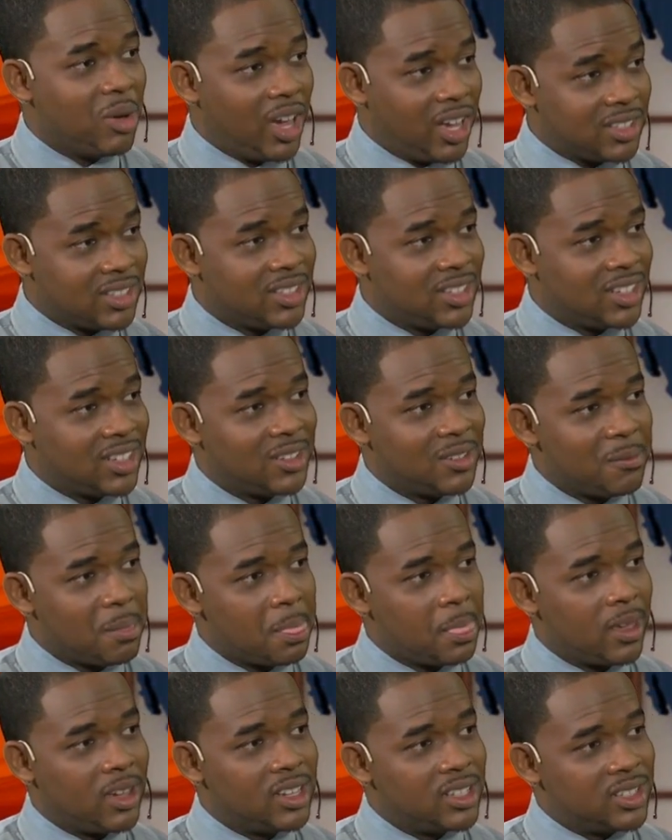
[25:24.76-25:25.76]
Pastor,
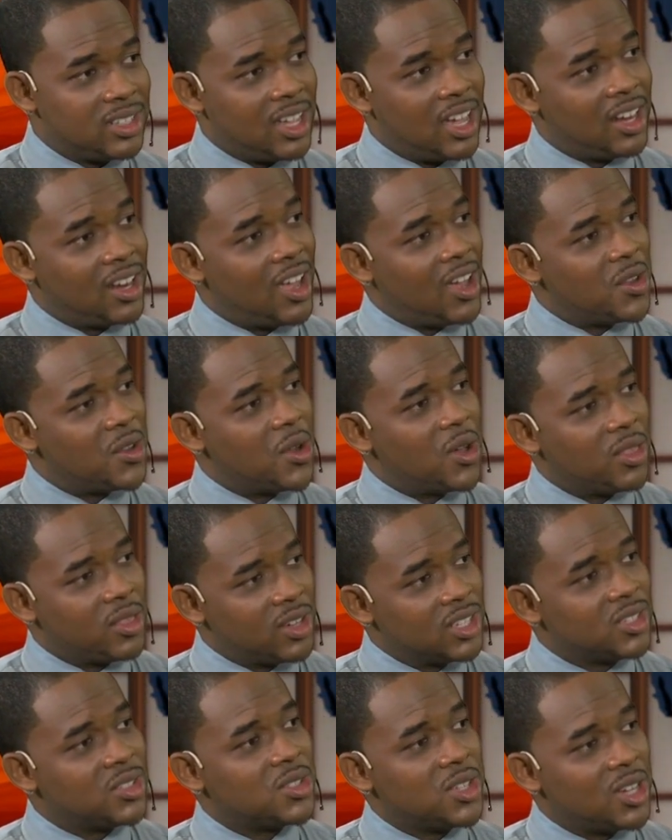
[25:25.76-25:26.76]
is that
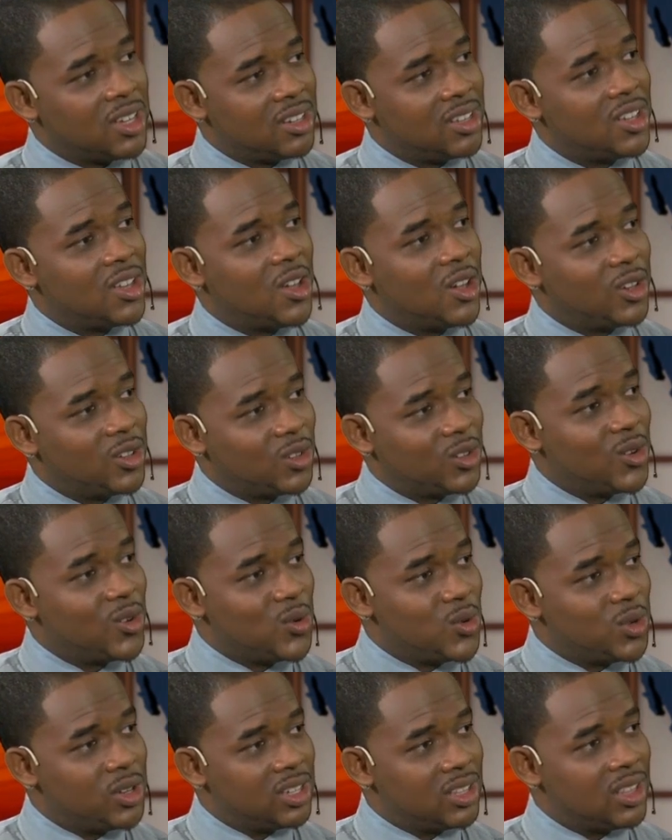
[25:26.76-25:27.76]
another study
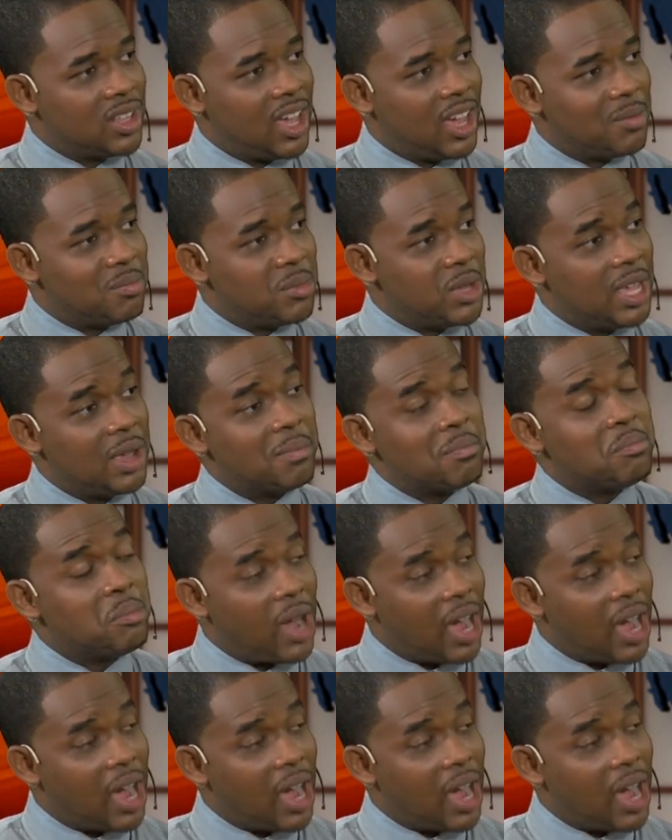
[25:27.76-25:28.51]
concluded that being